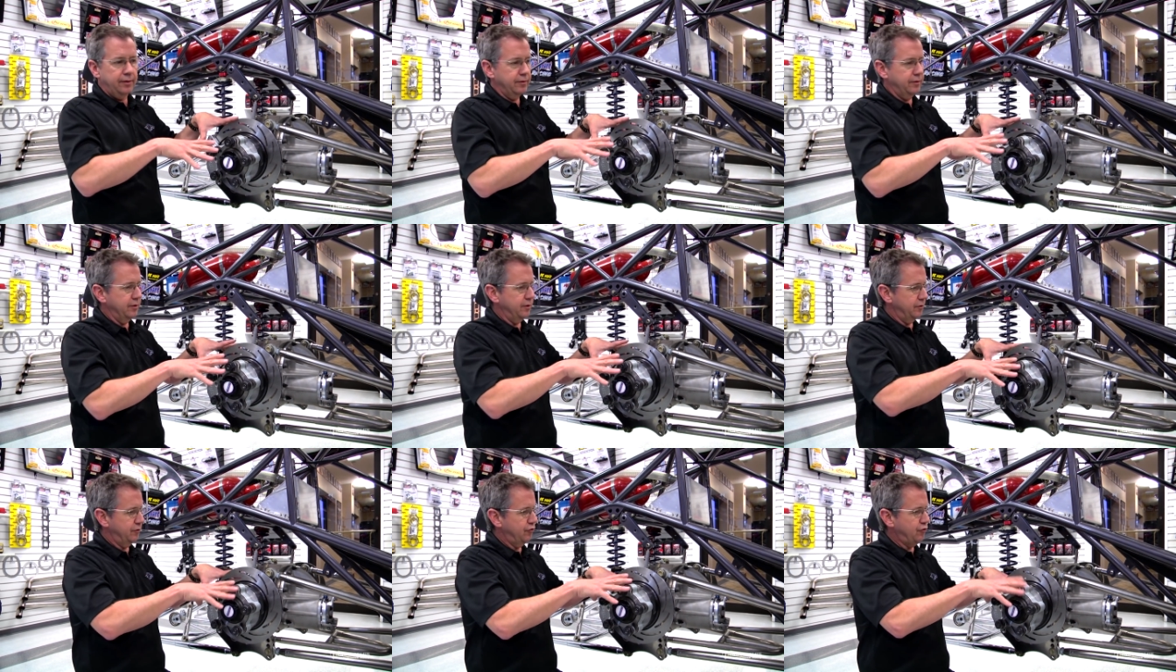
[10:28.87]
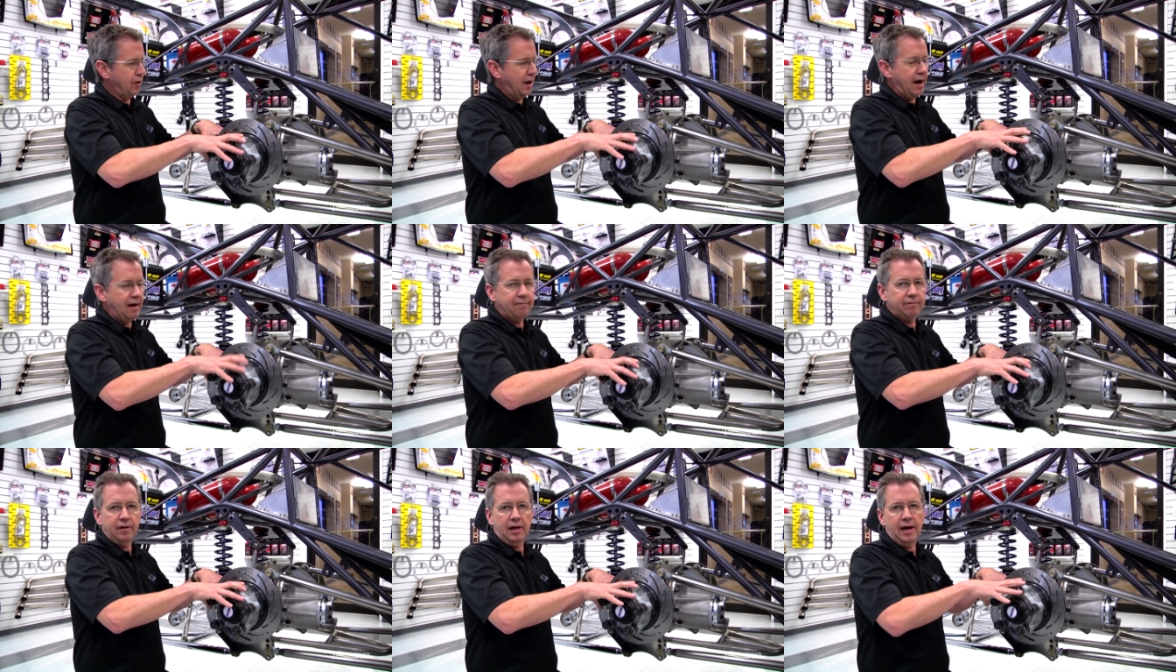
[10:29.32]
the
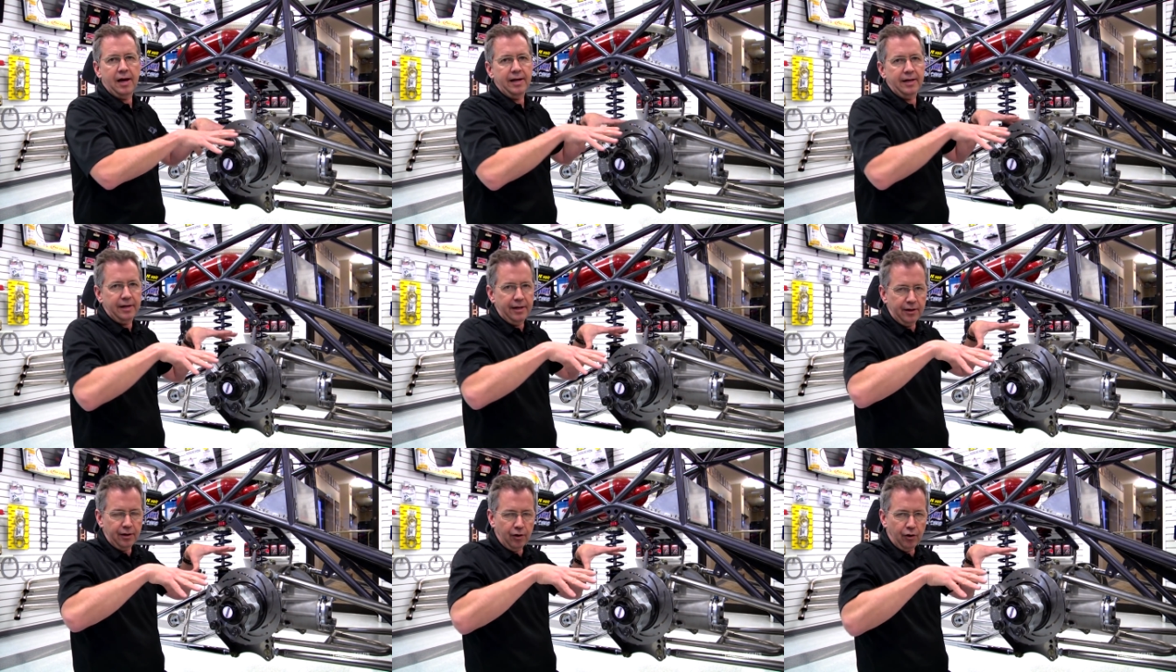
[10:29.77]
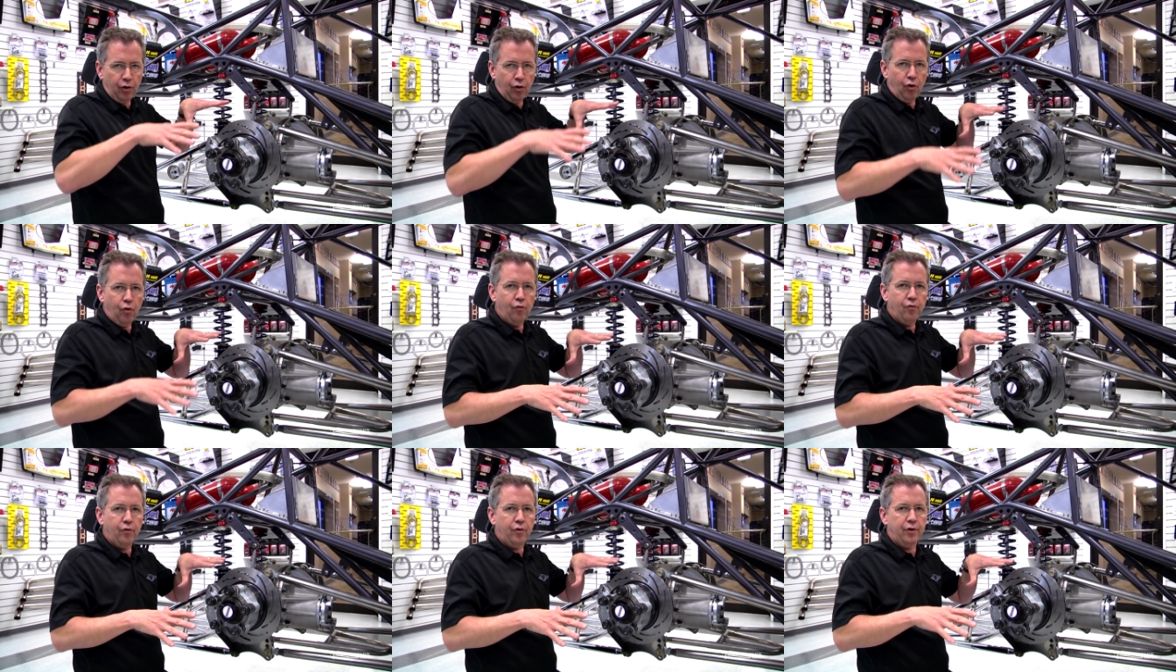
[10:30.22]
drive line here
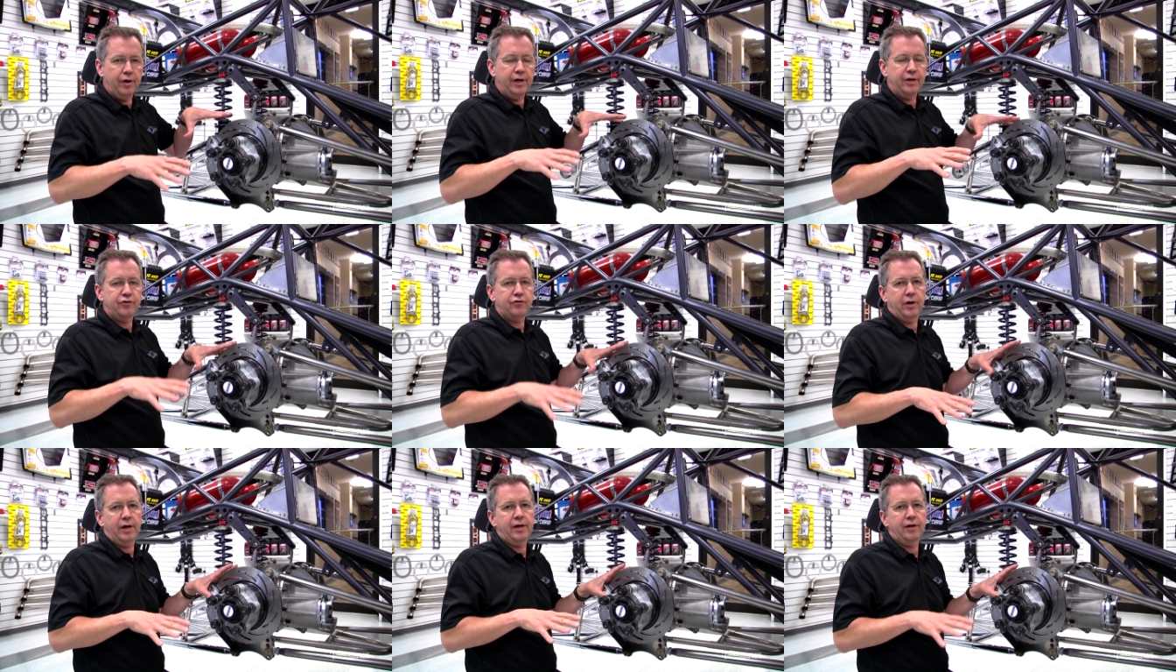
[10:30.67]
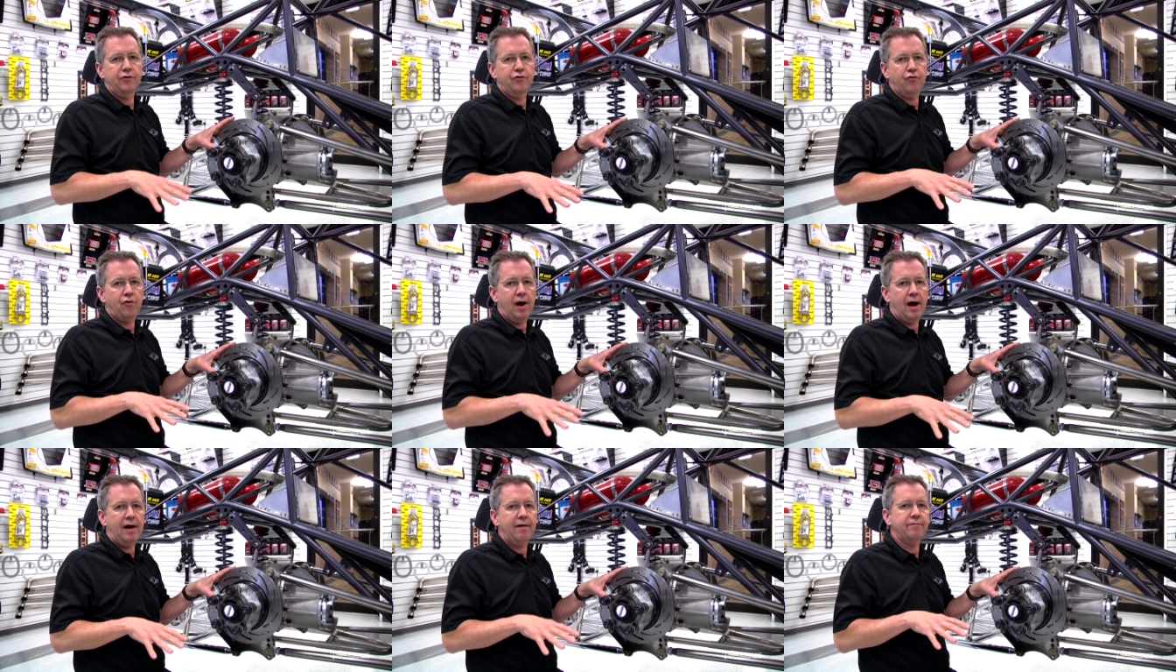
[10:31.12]
over and try to
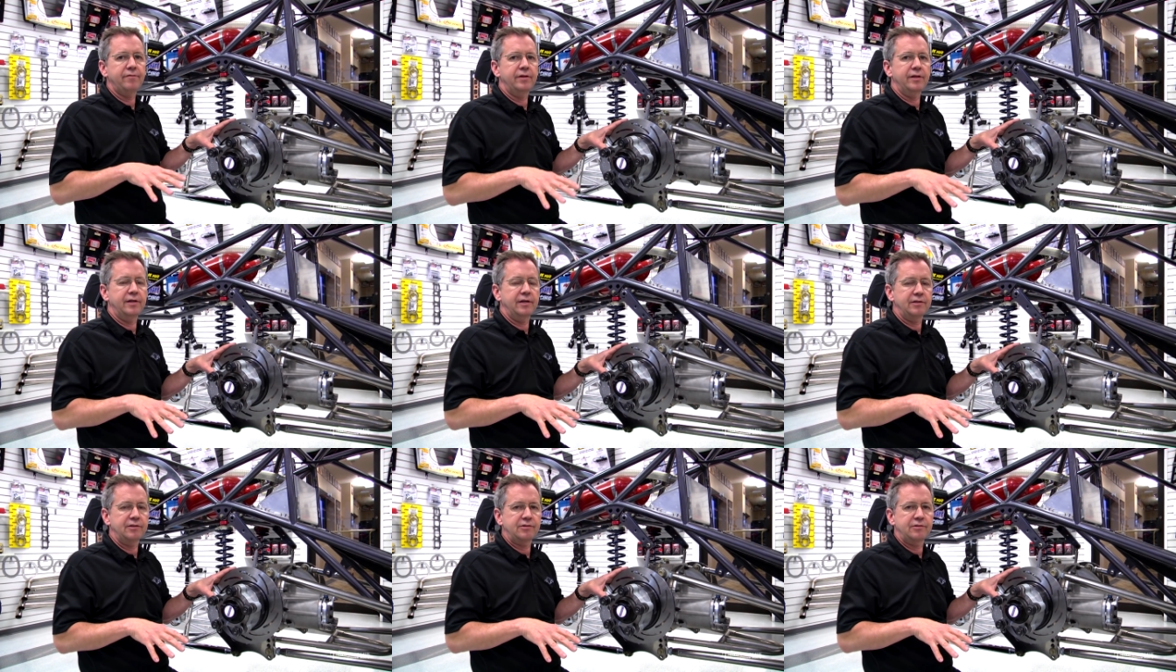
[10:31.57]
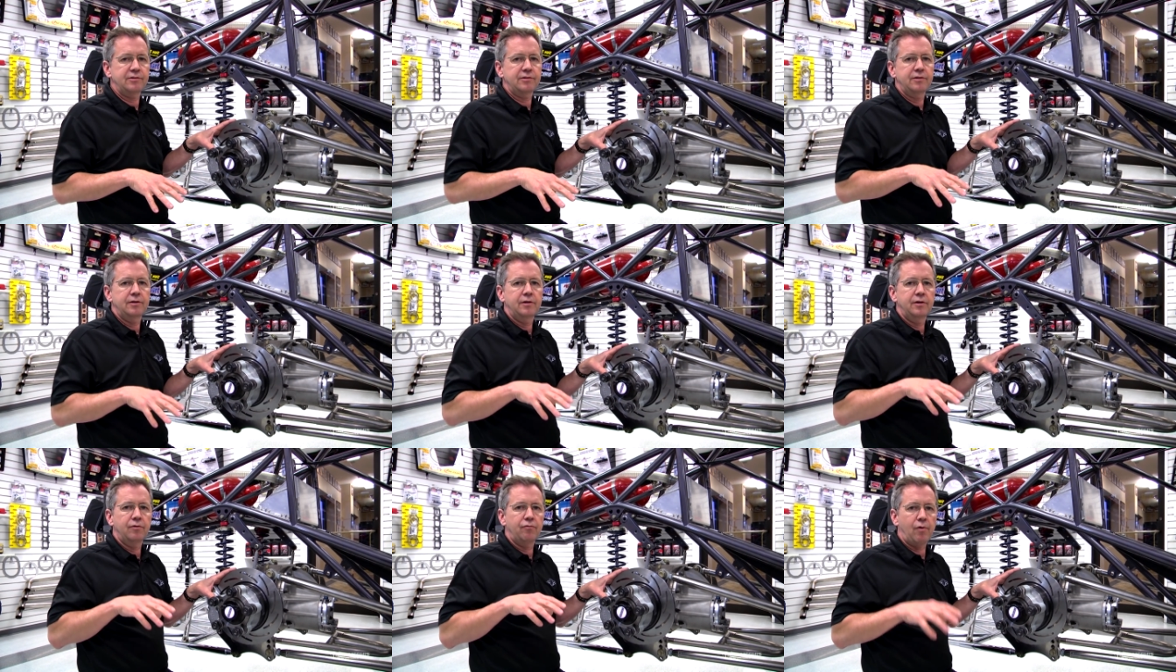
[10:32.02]
drive this
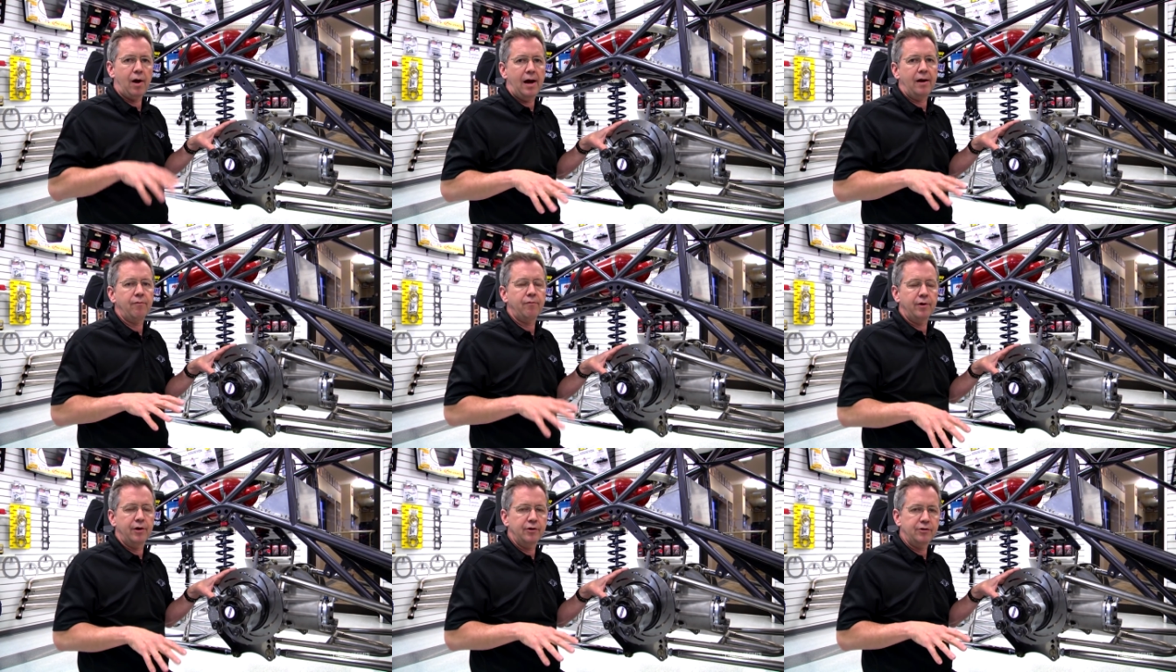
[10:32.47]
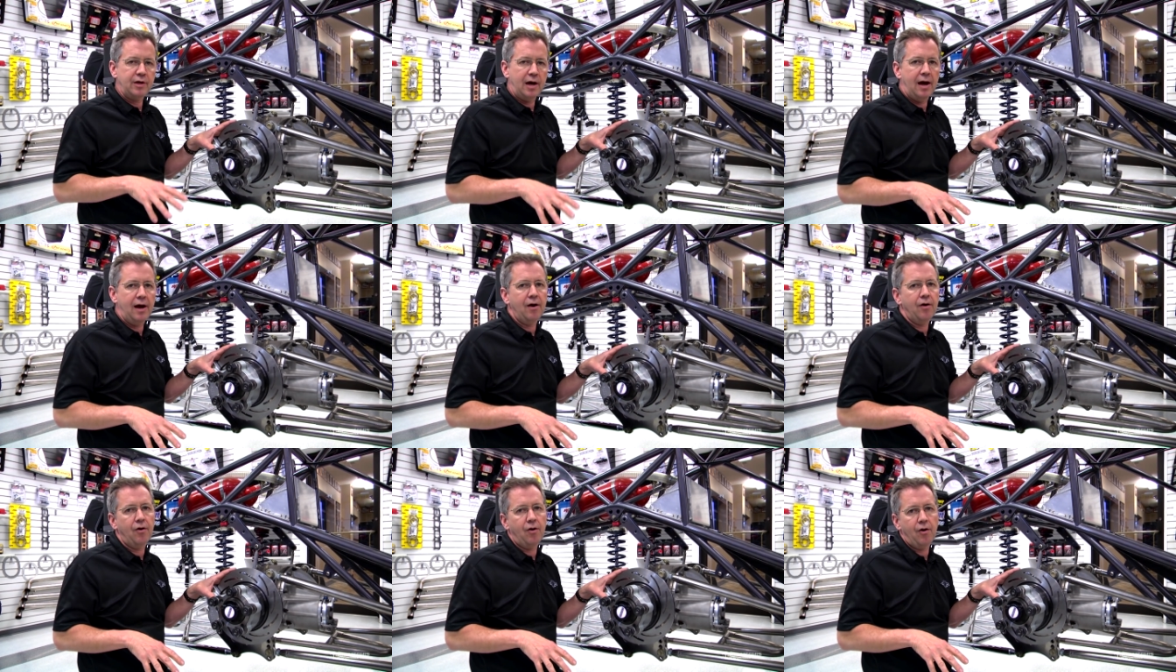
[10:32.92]
right rear
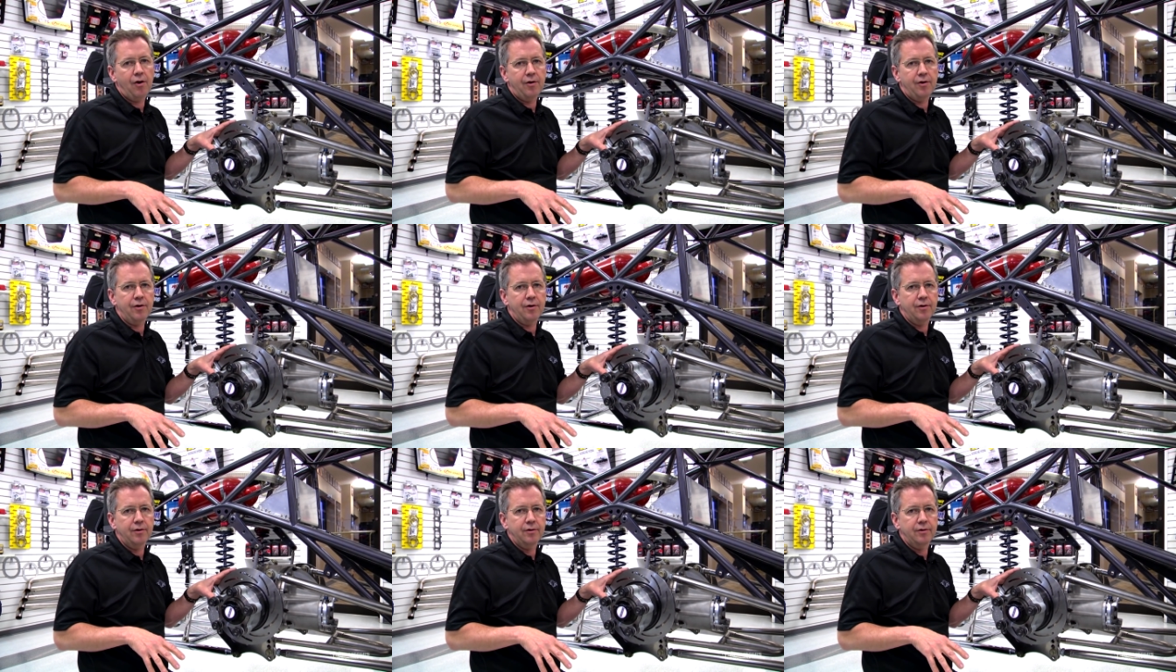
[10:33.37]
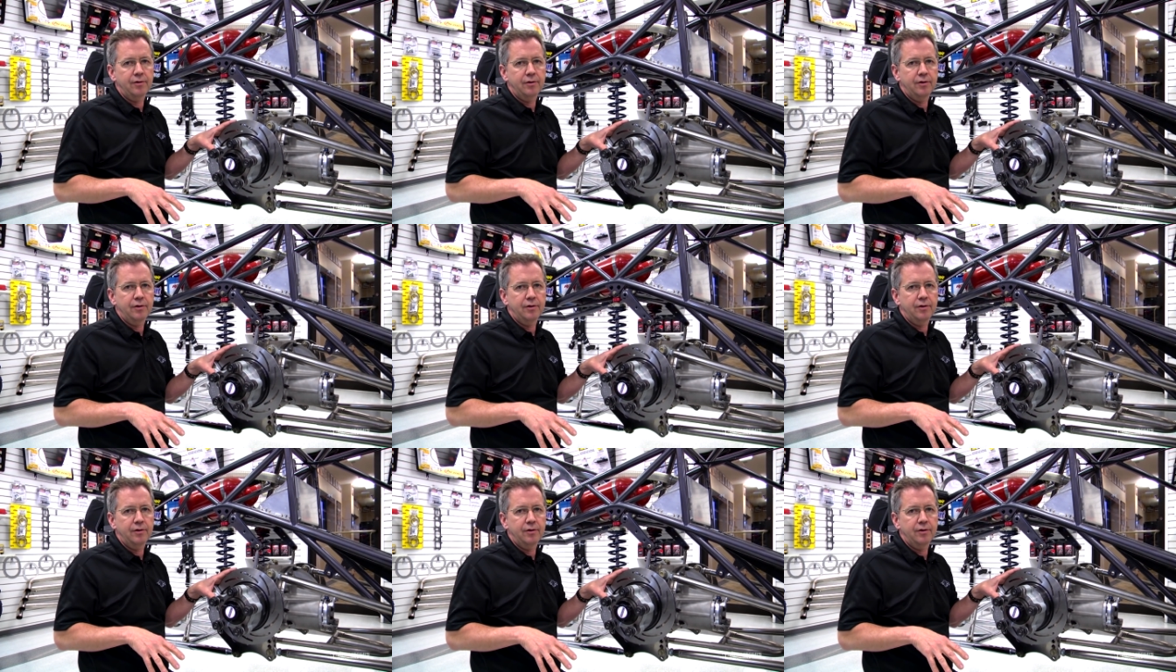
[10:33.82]
tire harder.